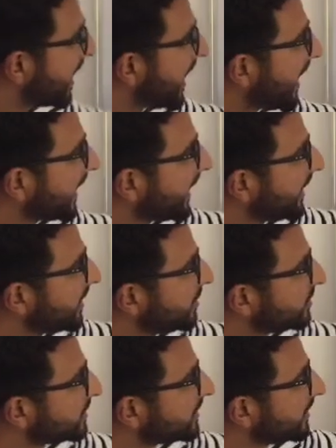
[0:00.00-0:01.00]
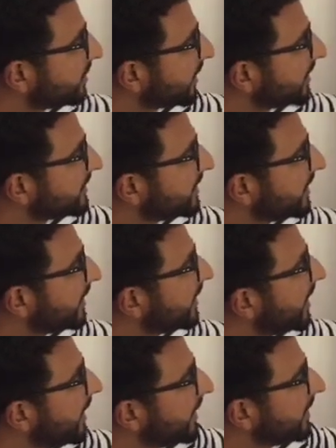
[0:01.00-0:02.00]
Again you can
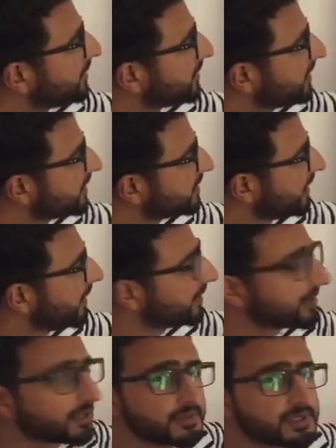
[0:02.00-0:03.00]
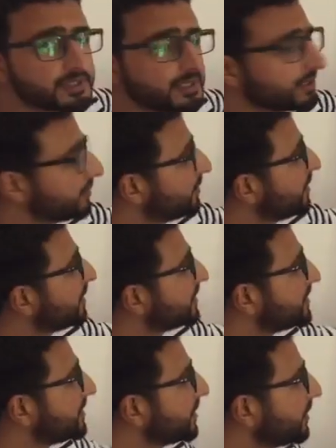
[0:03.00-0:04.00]
see if this very term is 0,
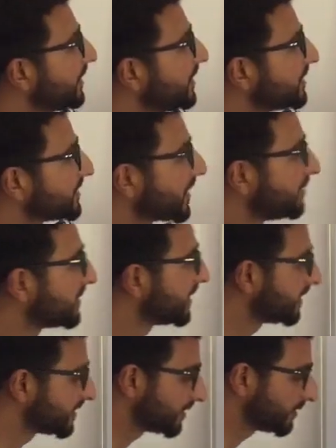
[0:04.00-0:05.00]
0 into something is